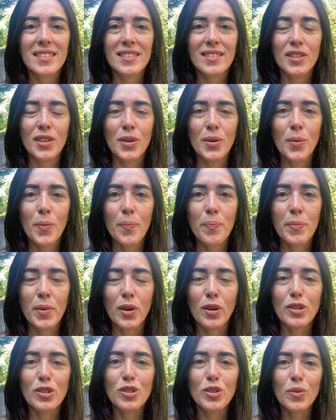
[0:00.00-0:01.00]
you
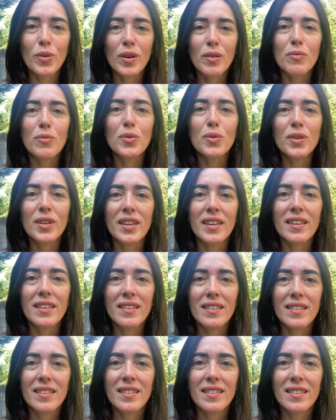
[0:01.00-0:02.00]
because you are rooted
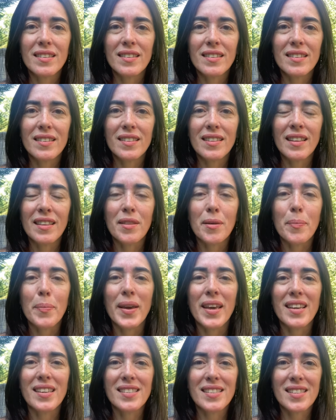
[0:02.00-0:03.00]
in the
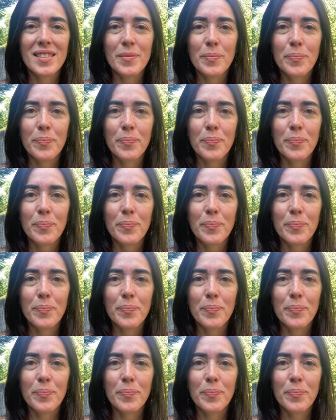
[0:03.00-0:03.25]
base.